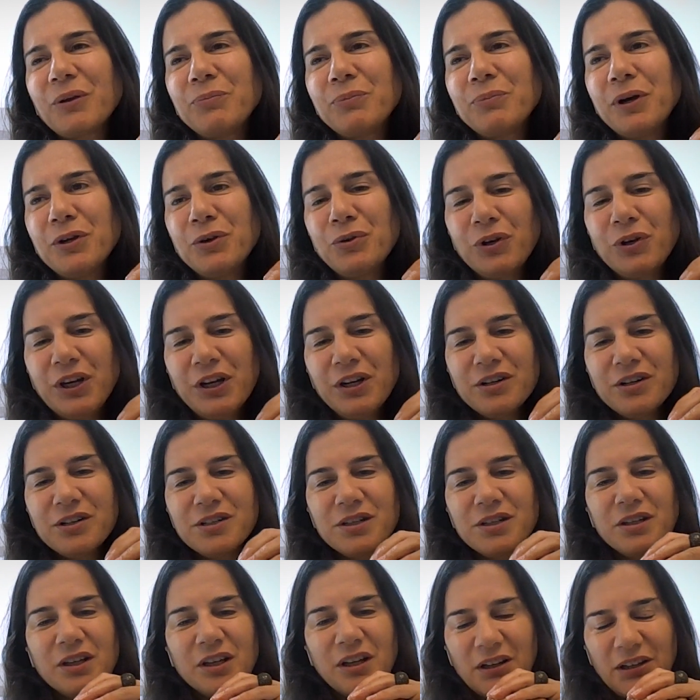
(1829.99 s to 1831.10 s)

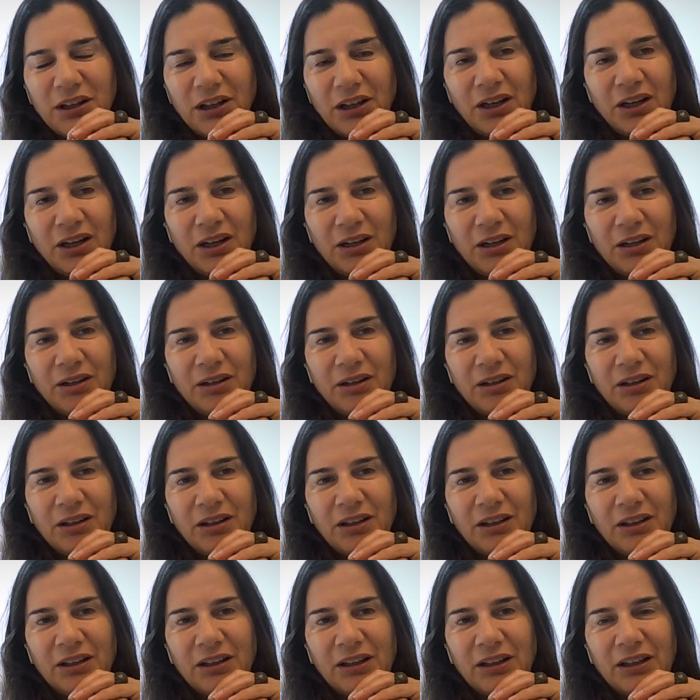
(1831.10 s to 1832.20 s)
pioneers
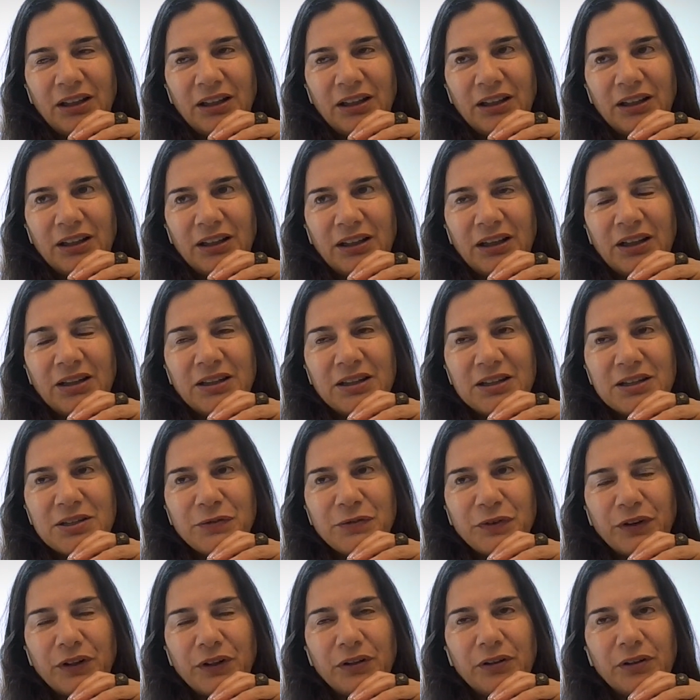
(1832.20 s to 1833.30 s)
in this
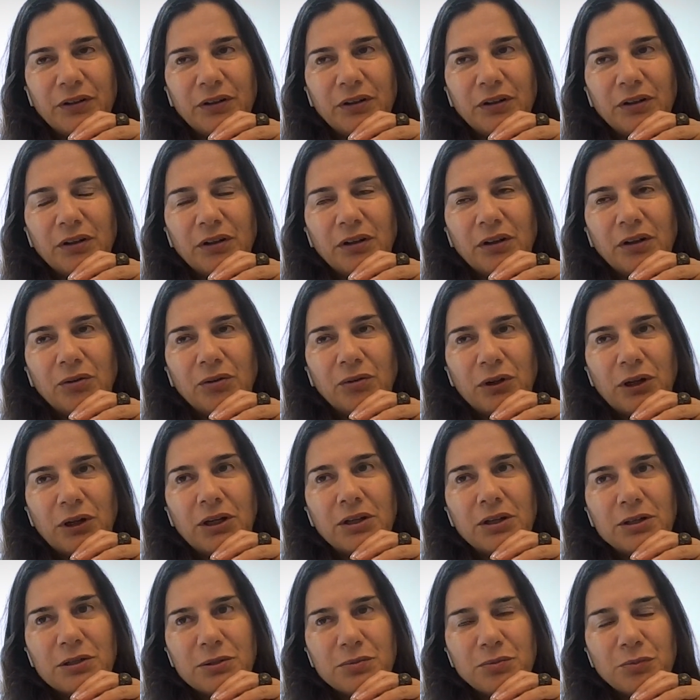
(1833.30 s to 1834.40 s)
field. Today
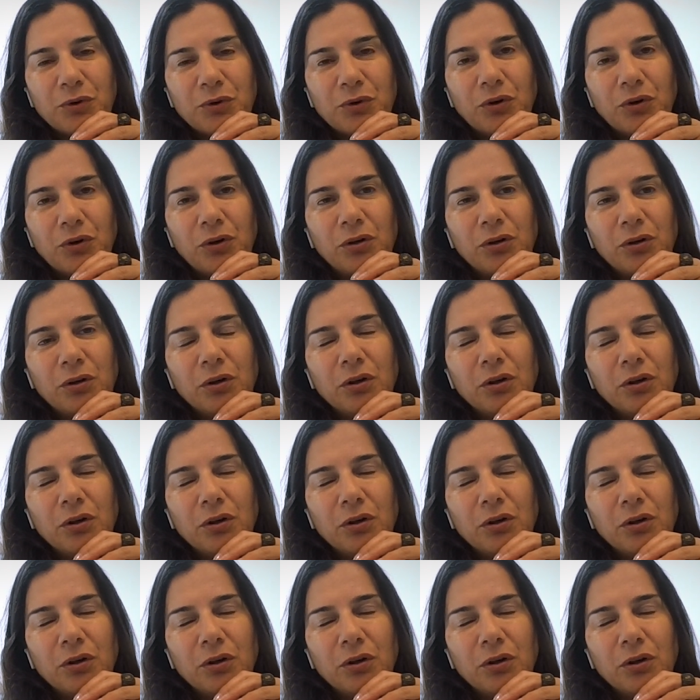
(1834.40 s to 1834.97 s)
there's more.